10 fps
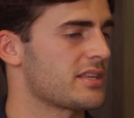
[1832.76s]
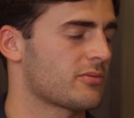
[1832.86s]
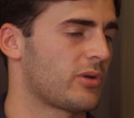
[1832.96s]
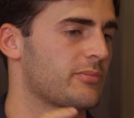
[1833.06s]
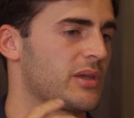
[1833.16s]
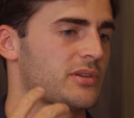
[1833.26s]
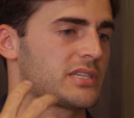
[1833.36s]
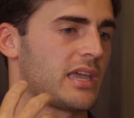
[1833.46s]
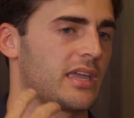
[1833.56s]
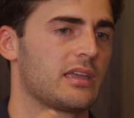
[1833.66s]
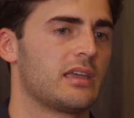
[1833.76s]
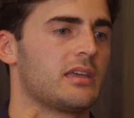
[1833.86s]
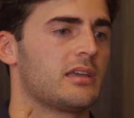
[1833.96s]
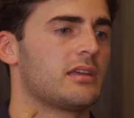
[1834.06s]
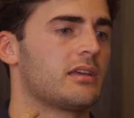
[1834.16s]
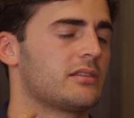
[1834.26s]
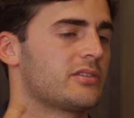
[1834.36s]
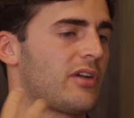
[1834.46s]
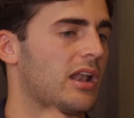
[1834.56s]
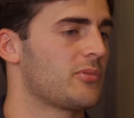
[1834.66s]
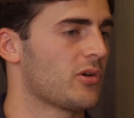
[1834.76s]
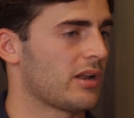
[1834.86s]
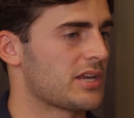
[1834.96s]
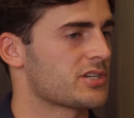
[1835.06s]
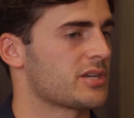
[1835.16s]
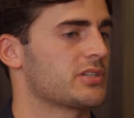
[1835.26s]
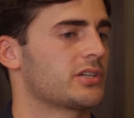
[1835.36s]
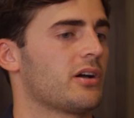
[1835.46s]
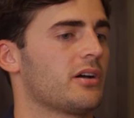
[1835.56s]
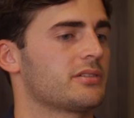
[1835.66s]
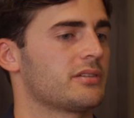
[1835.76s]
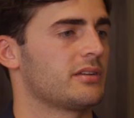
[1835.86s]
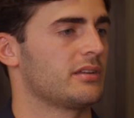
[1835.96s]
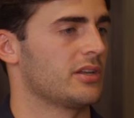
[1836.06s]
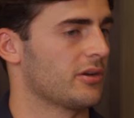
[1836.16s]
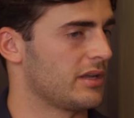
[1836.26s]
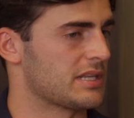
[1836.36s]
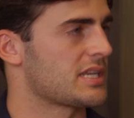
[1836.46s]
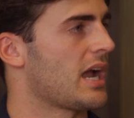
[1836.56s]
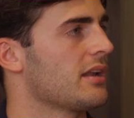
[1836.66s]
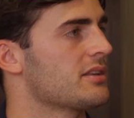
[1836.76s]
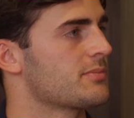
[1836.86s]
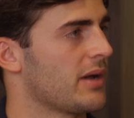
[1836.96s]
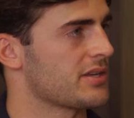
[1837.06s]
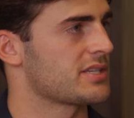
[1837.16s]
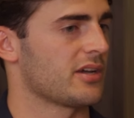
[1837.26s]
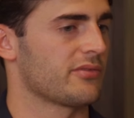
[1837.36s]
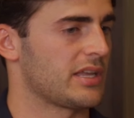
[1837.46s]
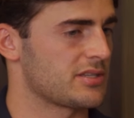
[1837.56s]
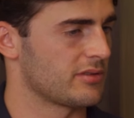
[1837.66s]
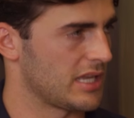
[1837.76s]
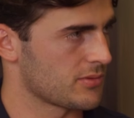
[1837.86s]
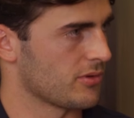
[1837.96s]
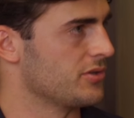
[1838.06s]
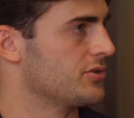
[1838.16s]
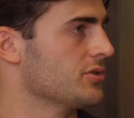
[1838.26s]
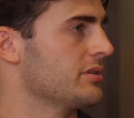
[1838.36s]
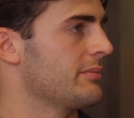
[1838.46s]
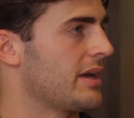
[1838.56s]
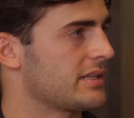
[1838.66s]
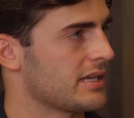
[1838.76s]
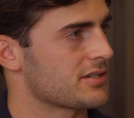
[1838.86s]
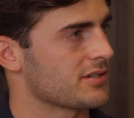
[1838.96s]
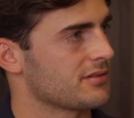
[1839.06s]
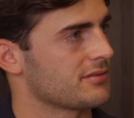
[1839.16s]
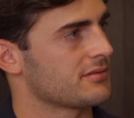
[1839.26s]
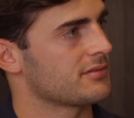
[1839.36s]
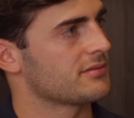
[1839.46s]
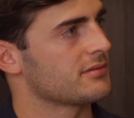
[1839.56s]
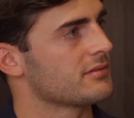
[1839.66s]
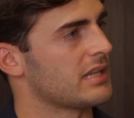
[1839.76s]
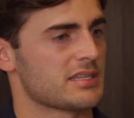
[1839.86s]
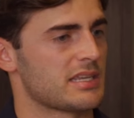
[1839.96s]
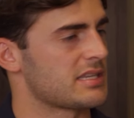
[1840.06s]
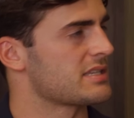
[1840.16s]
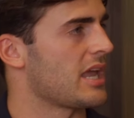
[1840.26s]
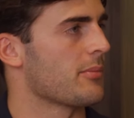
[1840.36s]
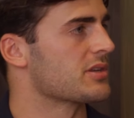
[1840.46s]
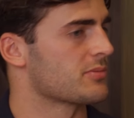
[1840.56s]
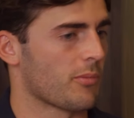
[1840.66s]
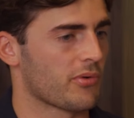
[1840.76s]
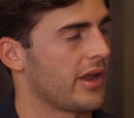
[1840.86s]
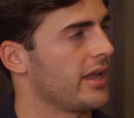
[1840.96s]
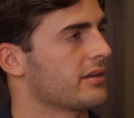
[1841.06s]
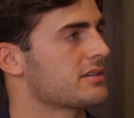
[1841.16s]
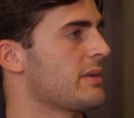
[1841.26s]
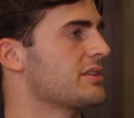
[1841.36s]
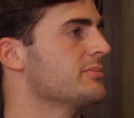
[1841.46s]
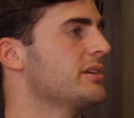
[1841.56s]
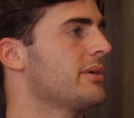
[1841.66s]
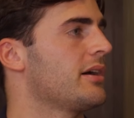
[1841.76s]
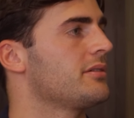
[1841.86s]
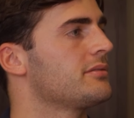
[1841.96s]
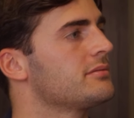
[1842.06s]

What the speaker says: that's when people say, develop your relationship to God, in silence by yourself. That's what you do in the meditation. It's the same as what praying is meant to be about.